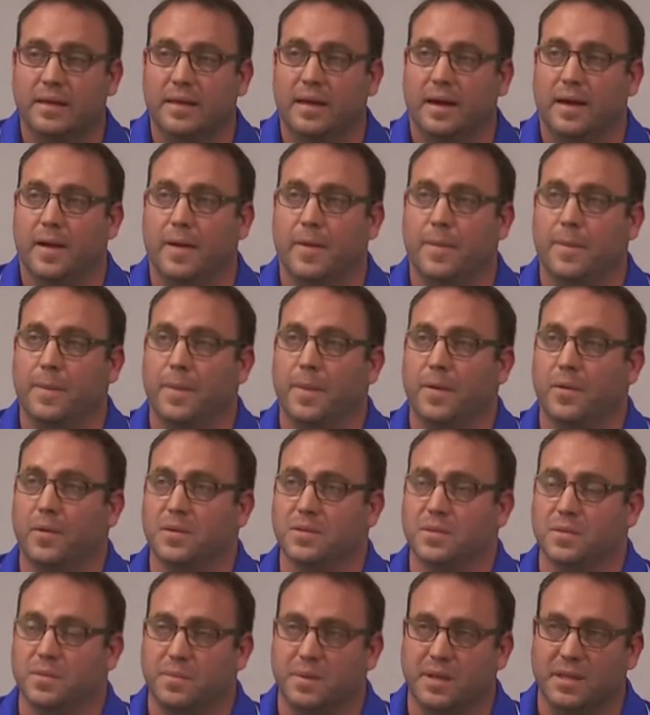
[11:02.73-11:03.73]
There
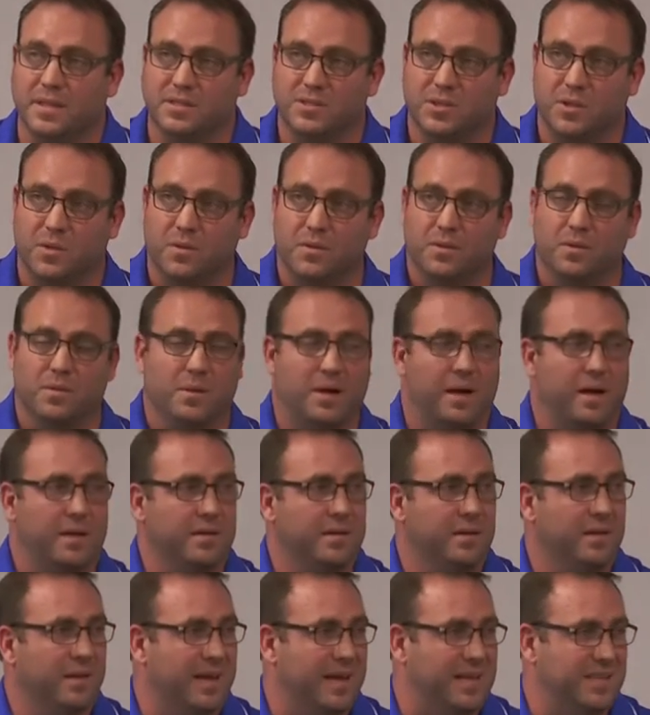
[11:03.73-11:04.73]
was a big turnaround
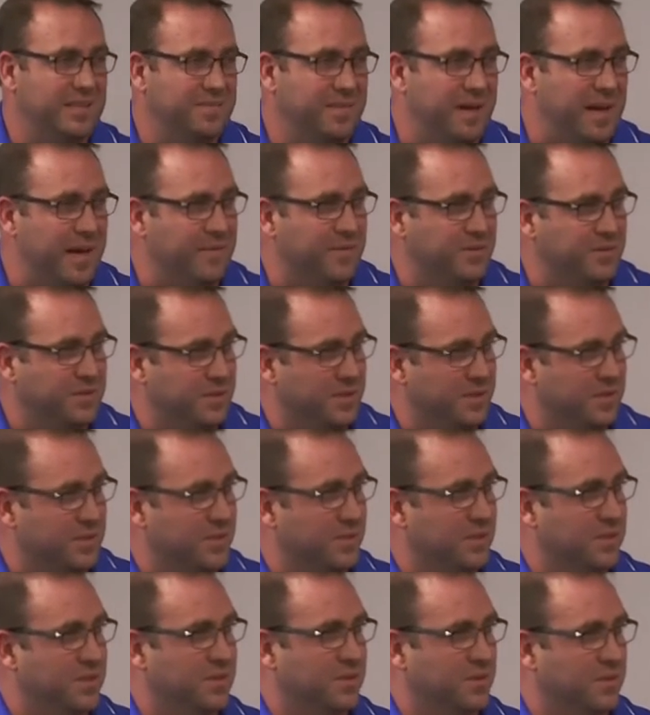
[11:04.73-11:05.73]
in the last 5 or 6
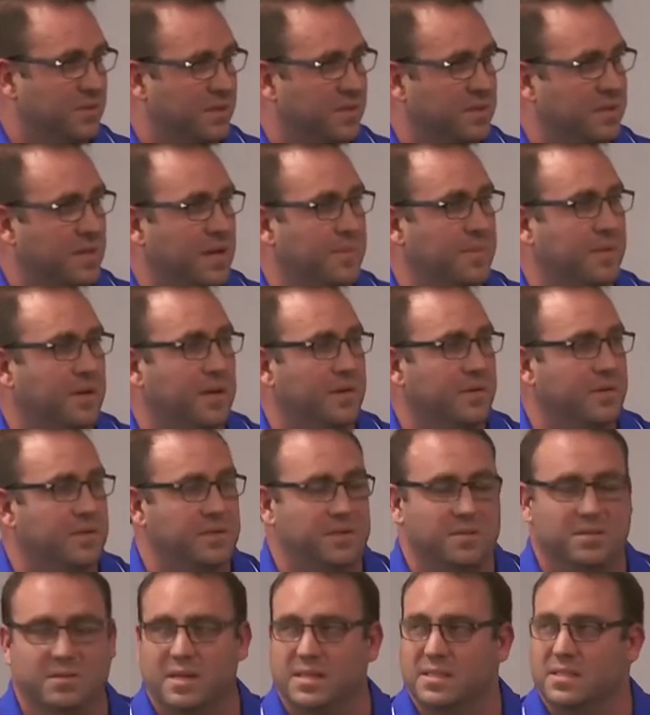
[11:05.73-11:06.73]
years. During the time that I
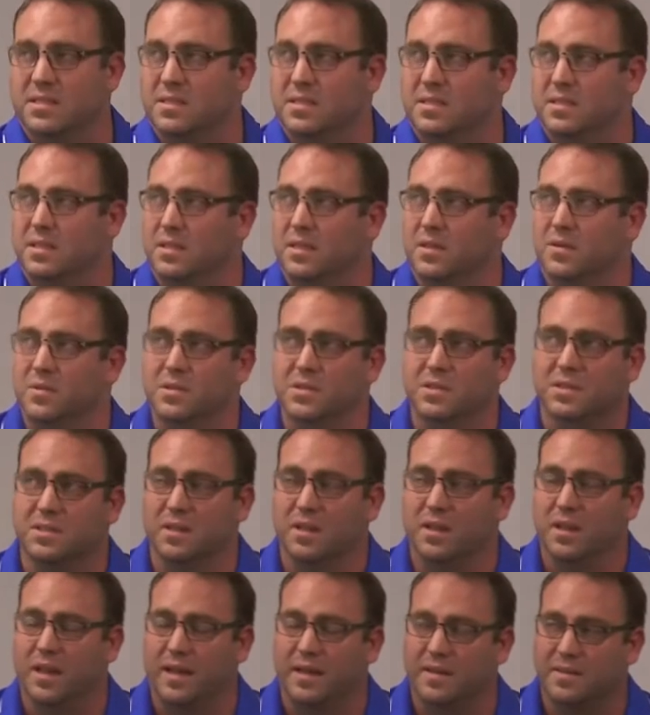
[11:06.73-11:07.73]
was in residency, there was
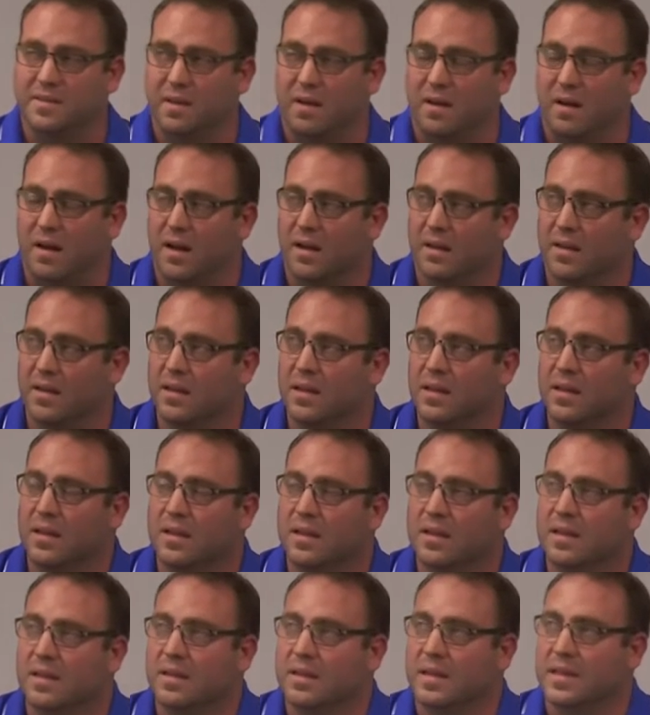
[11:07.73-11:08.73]
still a lot of talk.
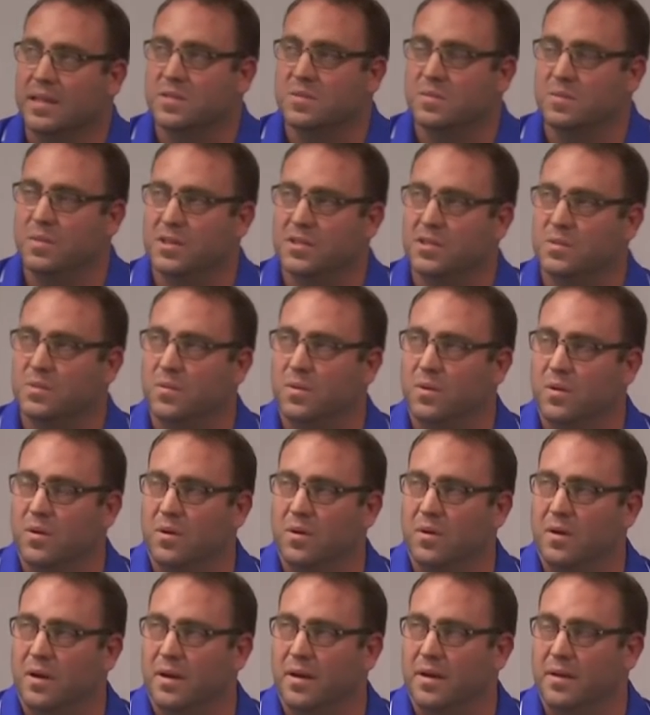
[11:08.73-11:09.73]
It's much
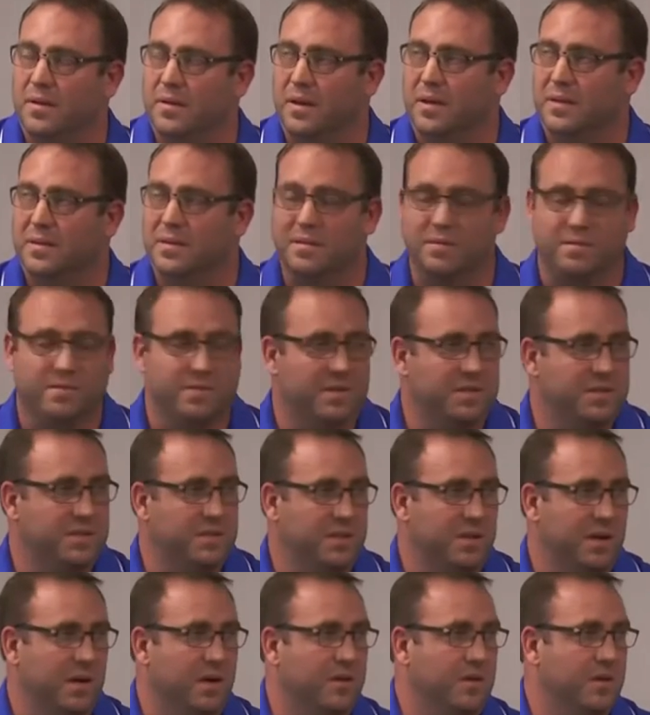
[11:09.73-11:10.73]
more a
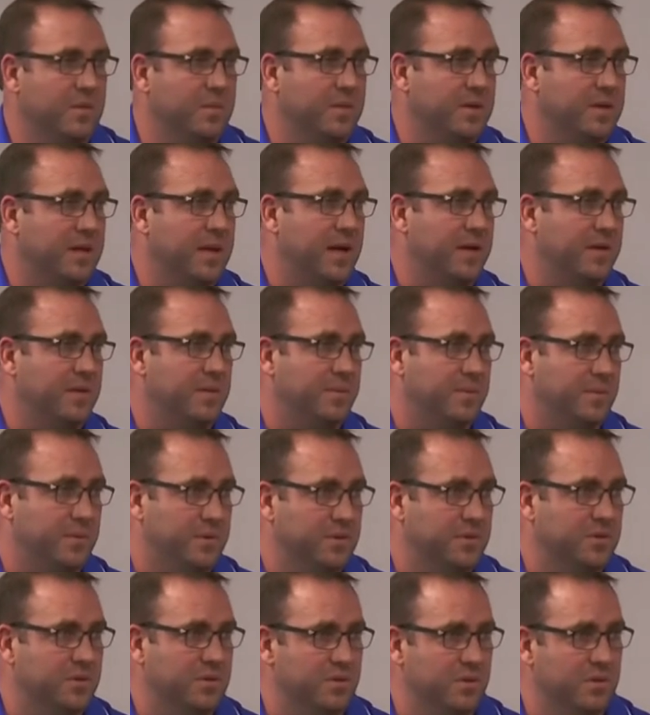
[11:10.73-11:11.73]
convincing argument now to
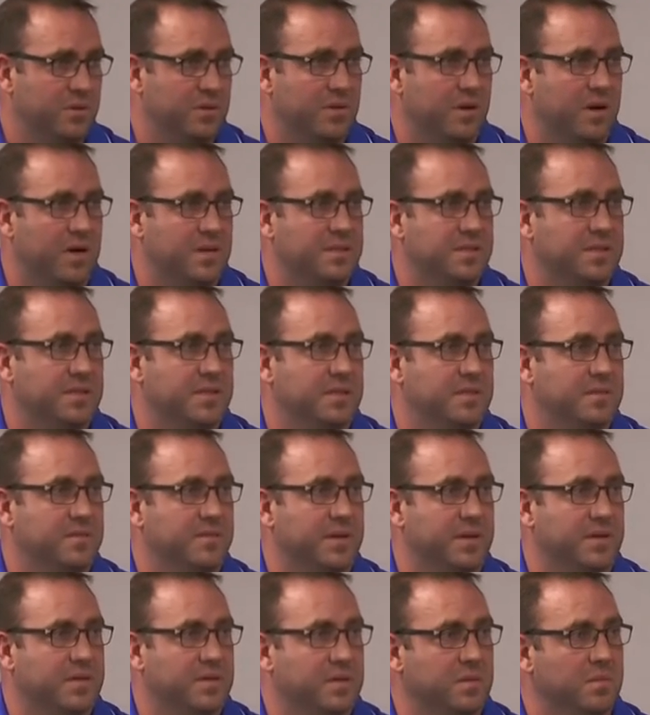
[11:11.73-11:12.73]
put a screw across these,
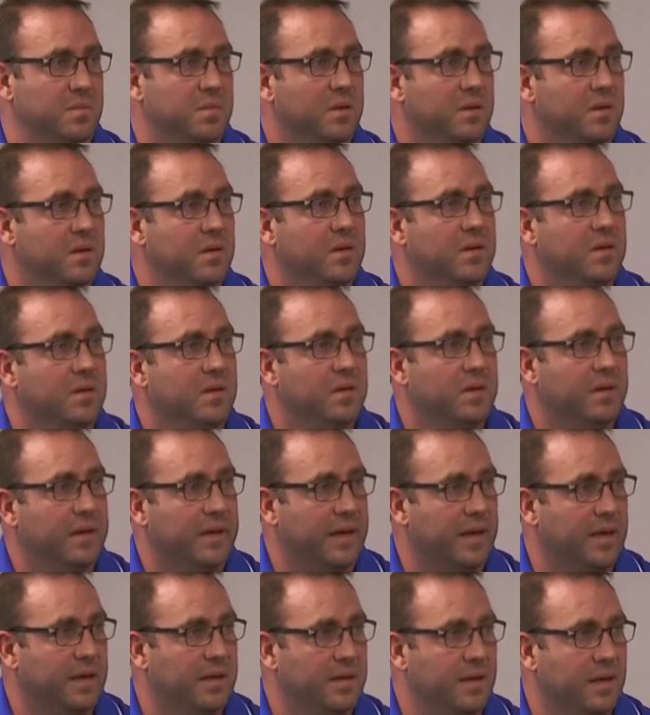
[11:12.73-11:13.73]
fix them,
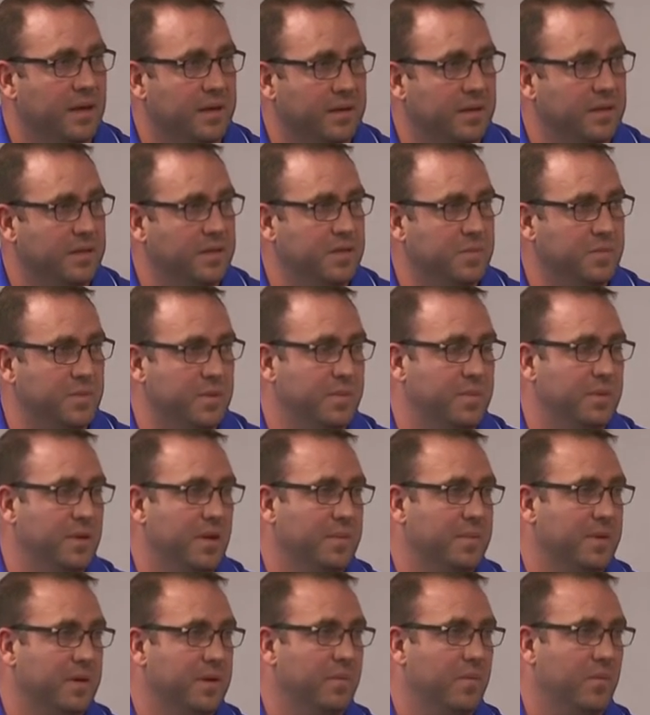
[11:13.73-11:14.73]
and get these people
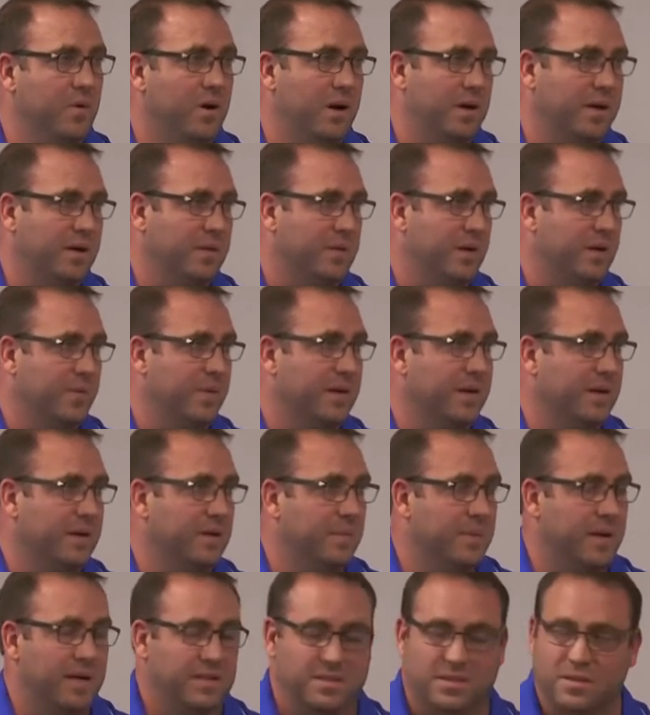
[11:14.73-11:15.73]
up, get them walking right away, get
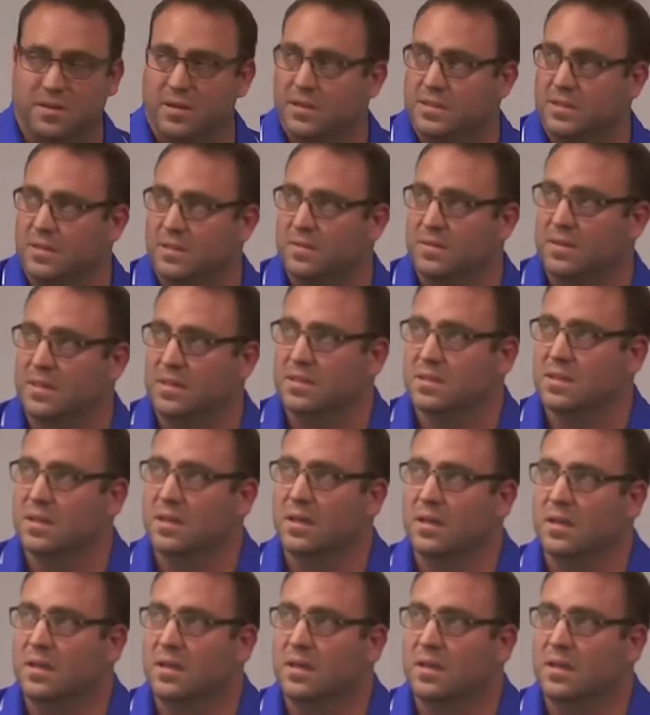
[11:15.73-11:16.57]
them back to their activities.